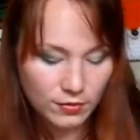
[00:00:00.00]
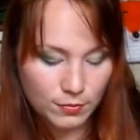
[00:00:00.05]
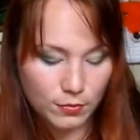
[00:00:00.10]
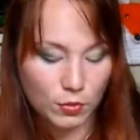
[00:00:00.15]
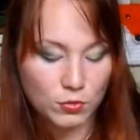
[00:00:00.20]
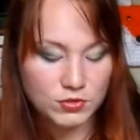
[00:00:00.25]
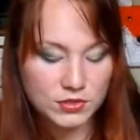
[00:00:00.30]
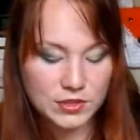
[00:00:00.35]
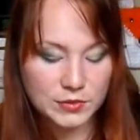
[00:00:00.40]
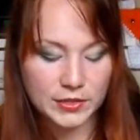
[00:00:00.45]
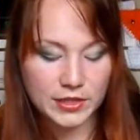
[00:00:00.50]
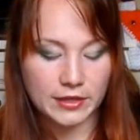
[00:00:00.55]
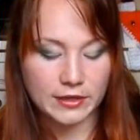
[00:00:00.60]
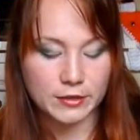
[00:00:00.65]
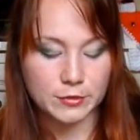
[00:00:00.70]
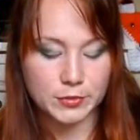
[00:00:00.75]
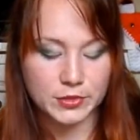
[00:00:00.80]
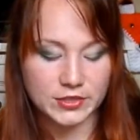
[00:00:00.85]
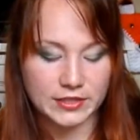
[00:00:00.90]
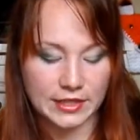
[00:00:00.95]

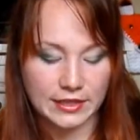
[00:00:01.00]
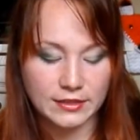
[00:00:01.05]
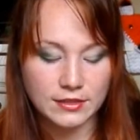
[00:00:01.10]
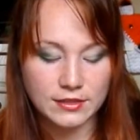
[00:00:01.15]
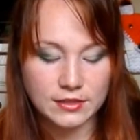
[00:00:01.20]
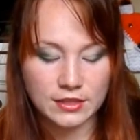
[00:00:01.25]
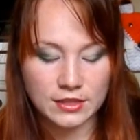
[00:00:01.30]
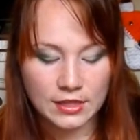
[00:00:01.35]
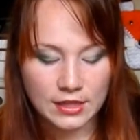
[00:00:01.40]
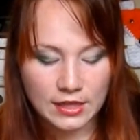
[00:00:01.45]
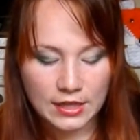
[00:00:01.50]
100%,